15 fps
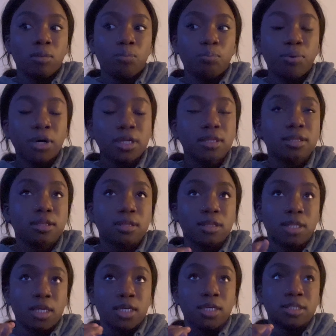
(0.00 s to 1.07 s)
put
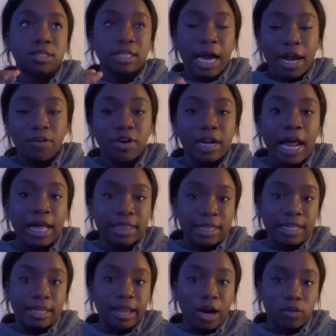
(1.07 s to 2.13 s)
the siren at the
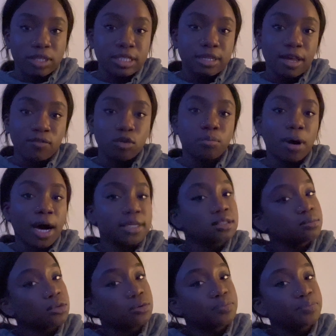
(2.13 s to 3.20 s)
loudest level possible.